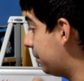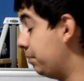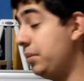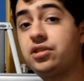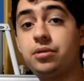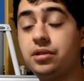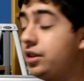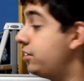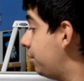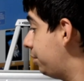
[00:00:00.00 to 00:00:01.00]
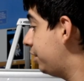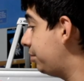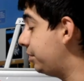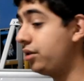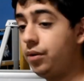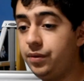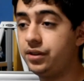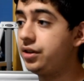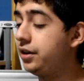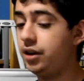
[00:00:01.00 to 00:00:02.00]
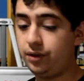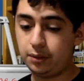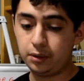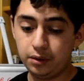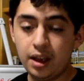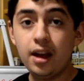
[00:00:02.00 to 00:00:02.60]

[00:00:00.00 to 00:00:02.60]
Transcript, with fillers: mysteries that still yet to be solved in the scientific world.